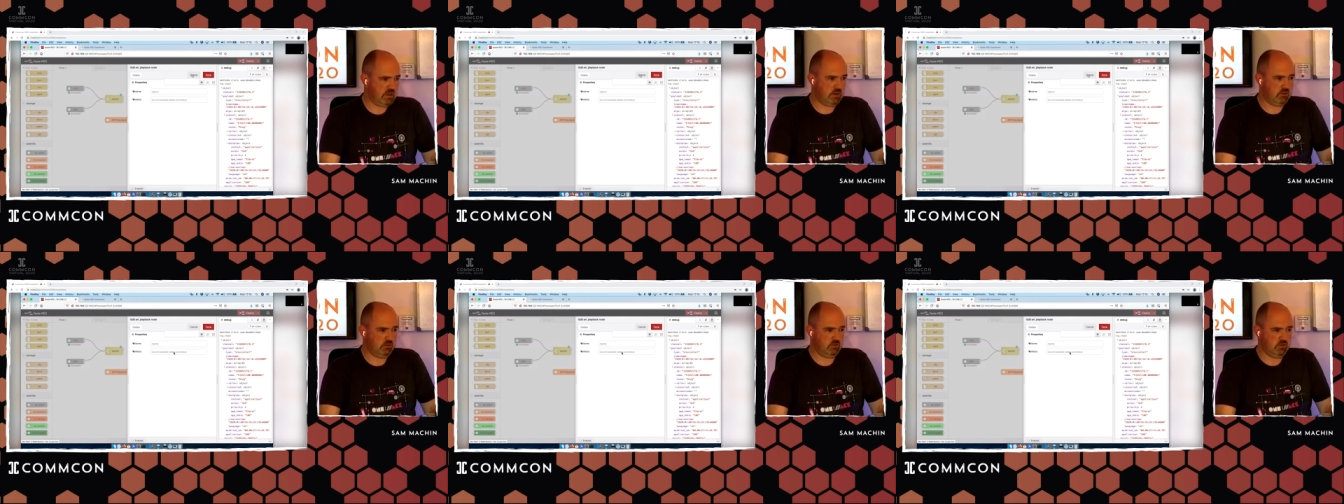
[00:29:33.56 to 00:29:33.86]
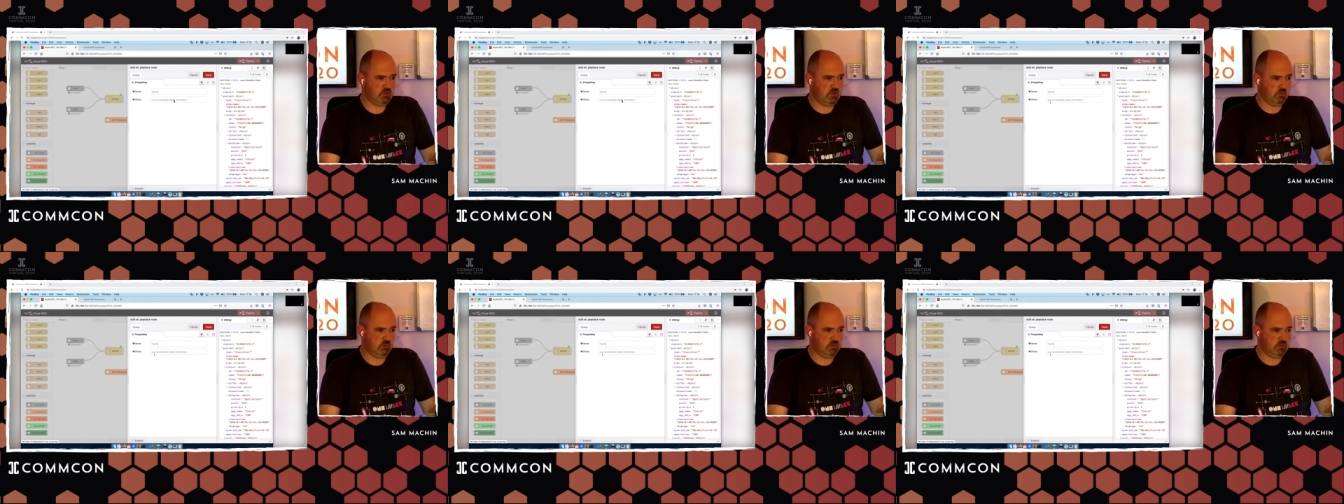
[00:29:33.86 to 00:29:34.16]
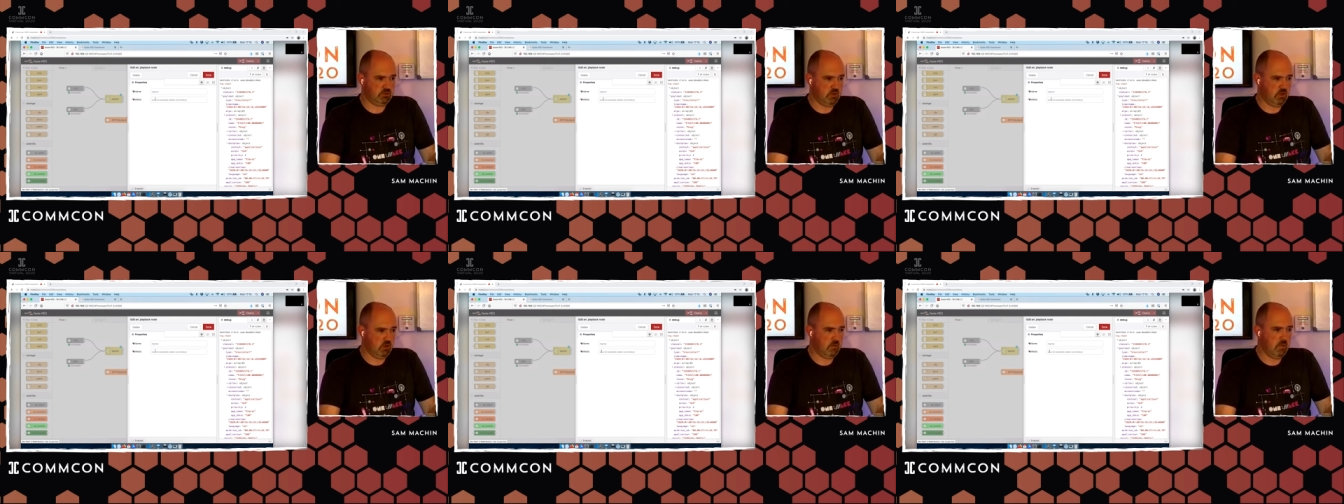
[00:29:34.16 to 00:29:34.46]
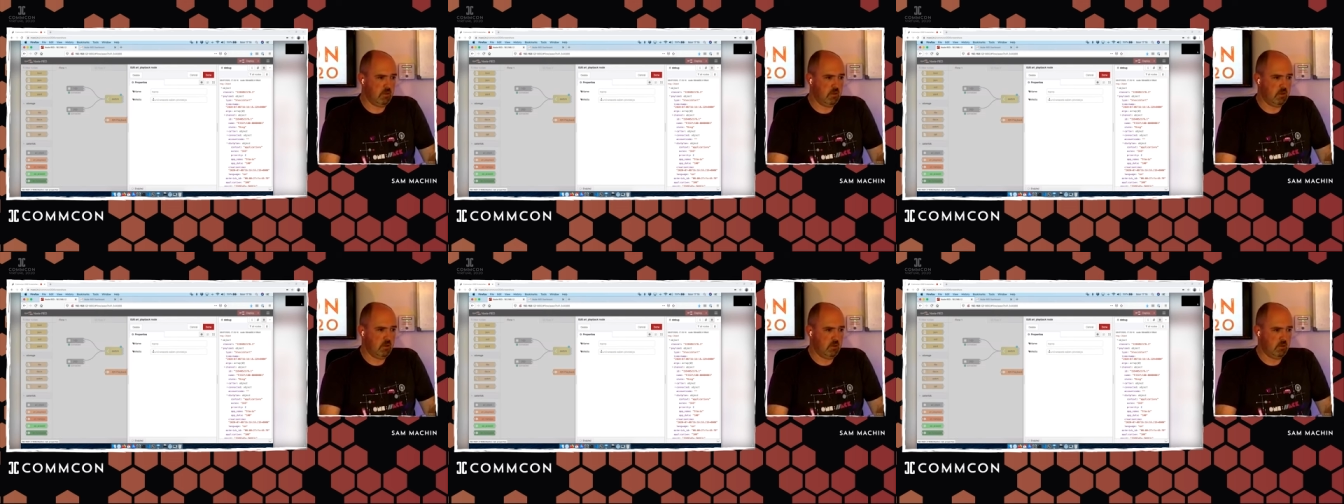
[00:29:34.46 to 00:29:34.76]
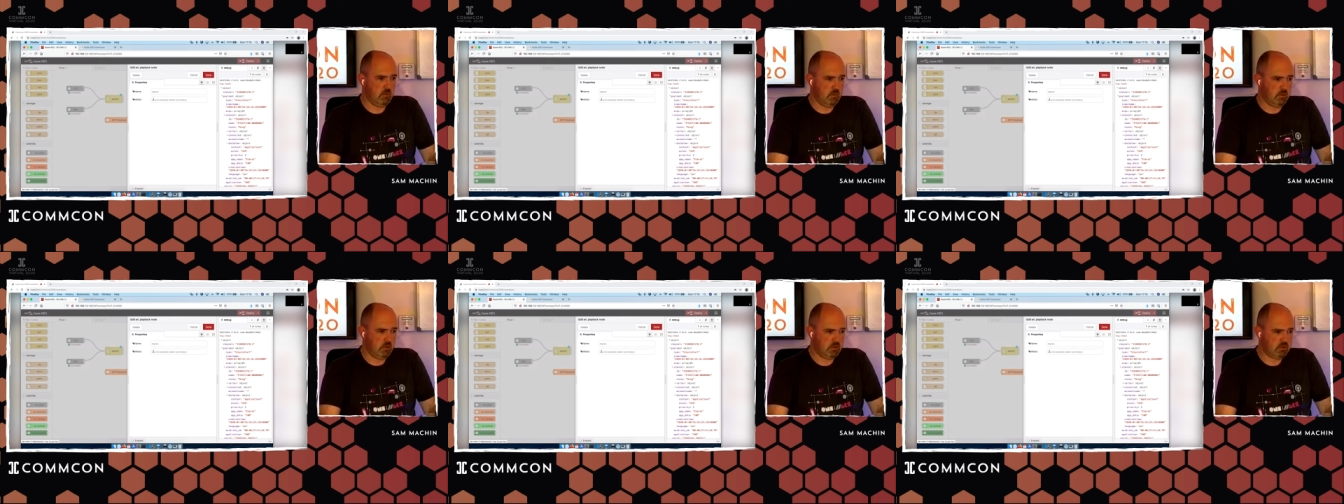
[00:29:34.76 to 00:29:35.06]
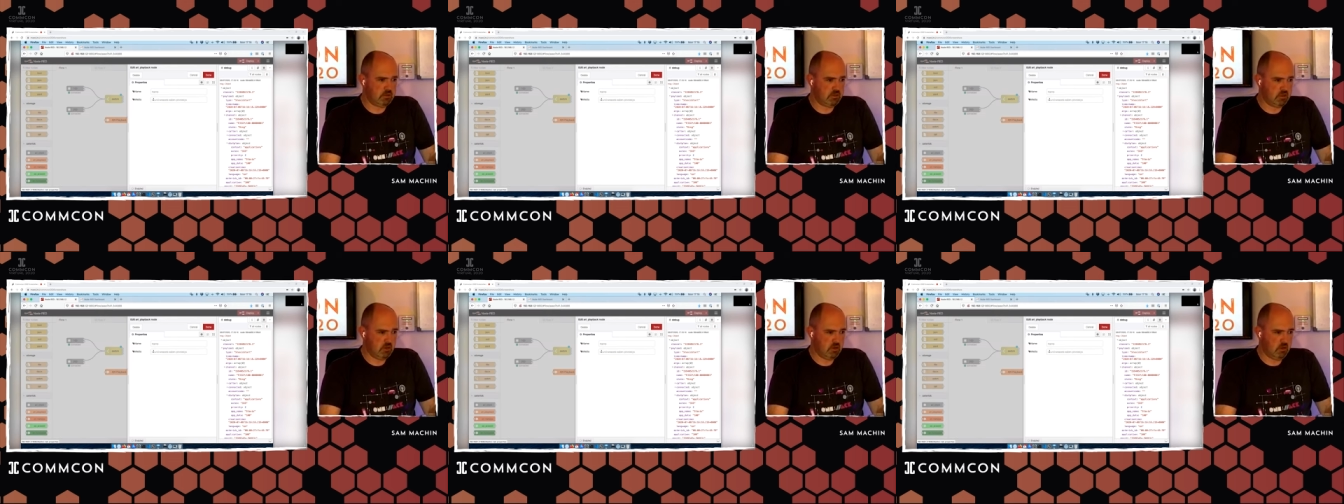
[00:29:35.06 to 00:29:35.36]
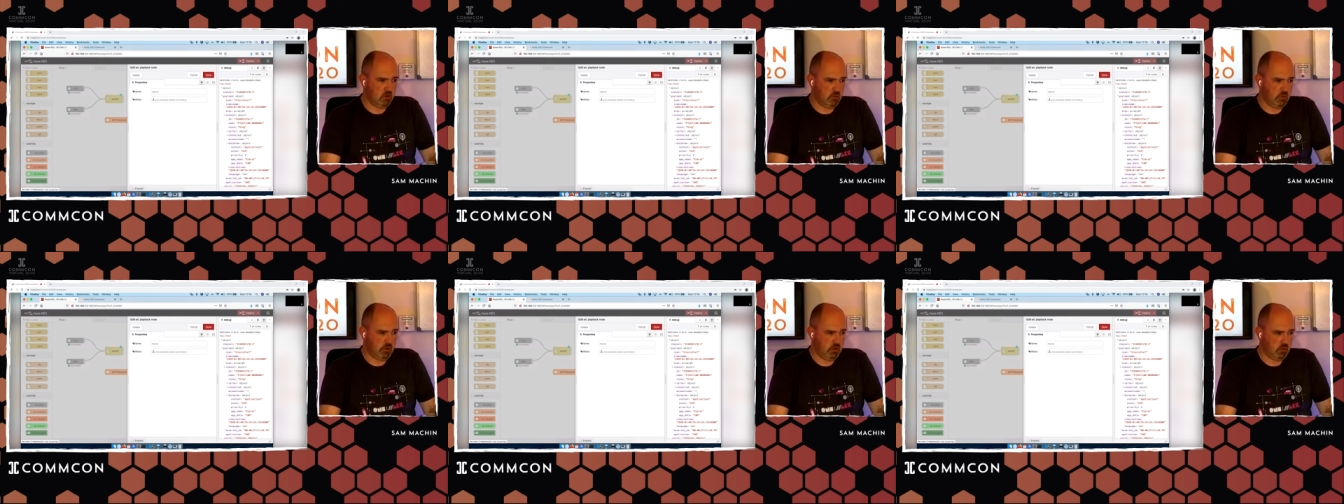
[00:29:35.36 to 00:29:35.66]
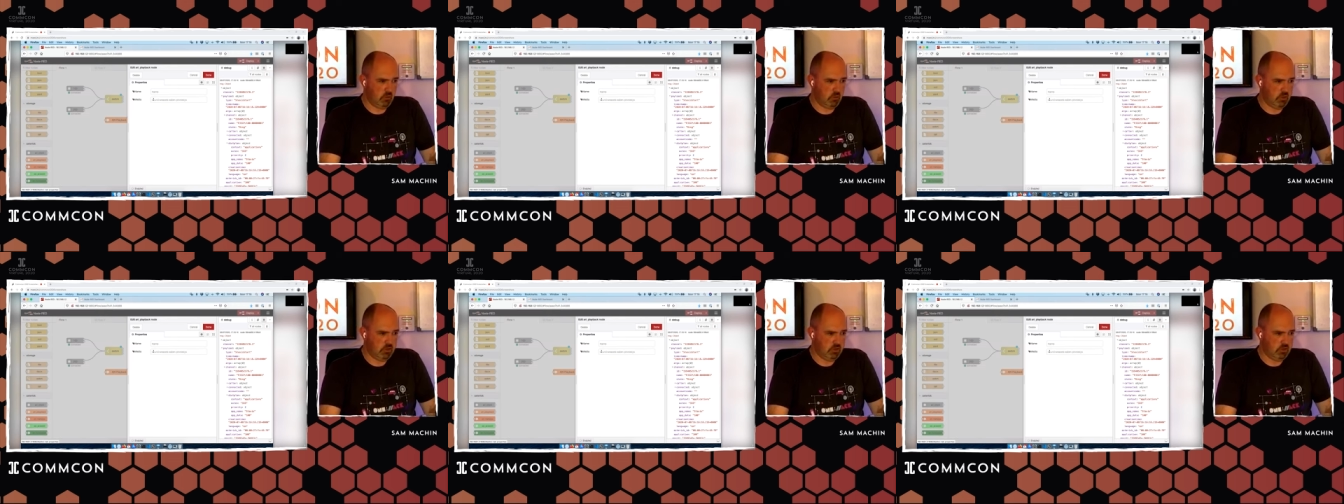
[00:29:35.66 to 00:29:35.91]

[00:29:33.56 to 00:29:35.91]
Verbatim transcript: sound samples are, but oh, we go.